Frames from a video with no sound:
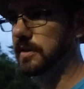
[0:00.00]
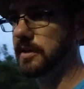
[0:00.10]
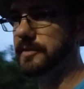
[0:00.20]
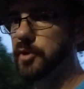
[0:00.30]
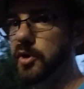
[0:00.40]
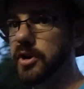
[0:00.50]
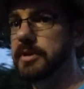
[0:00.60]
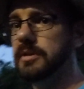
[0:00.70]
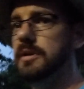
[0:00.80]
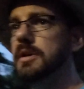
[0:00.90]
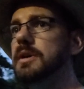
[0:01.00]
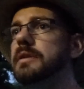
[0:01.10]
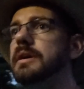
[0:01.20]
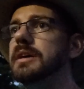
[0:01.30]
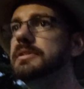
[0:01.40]
the prohibit,
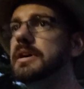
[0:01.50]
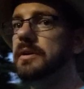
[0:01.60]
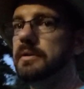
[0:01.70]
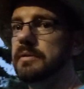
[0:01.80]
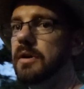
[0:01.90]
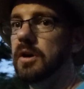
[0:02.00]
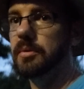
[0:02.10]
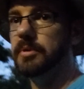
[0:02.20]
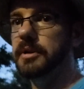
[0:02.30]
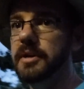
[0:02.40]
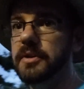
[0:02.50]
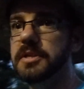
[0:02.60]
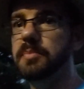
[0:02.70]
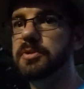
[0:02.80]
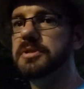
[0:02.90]
knocks out all but another
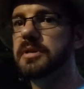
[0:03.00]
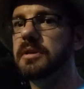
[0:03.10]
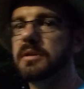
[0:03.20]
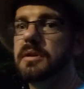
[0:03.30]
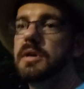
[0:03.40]
10%.